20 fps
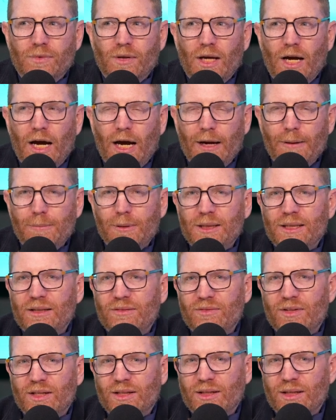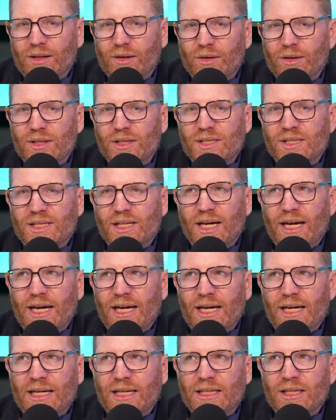I believe that there is
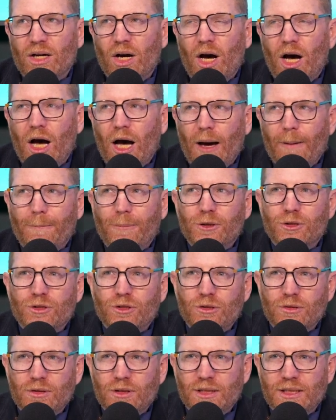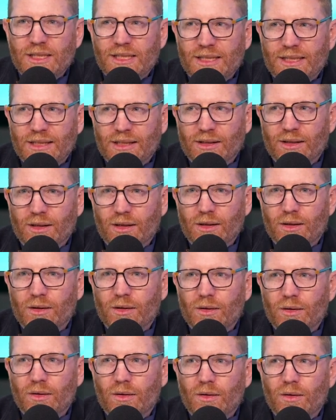an opportunity here
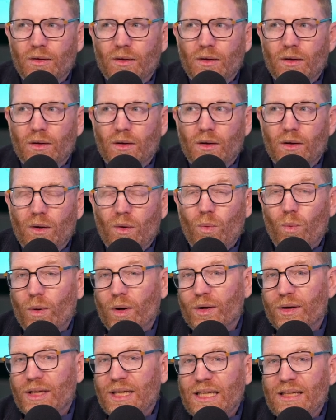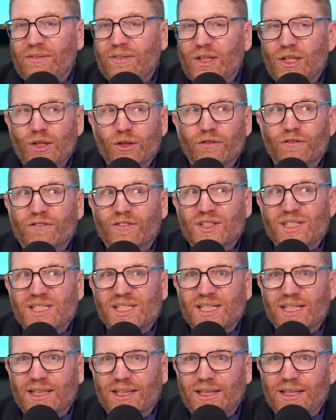where even your
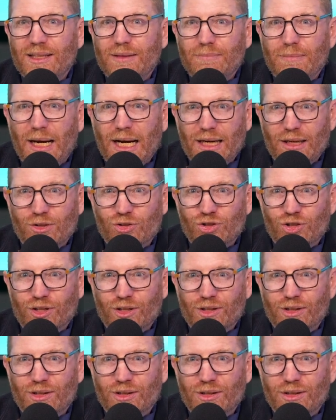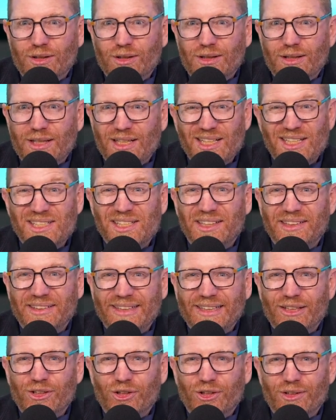facility manager is a
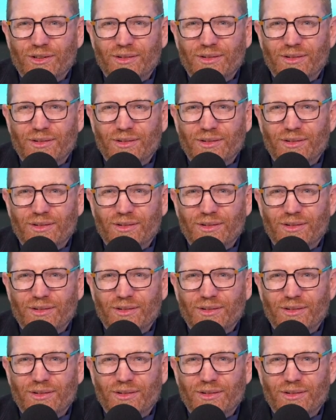leader.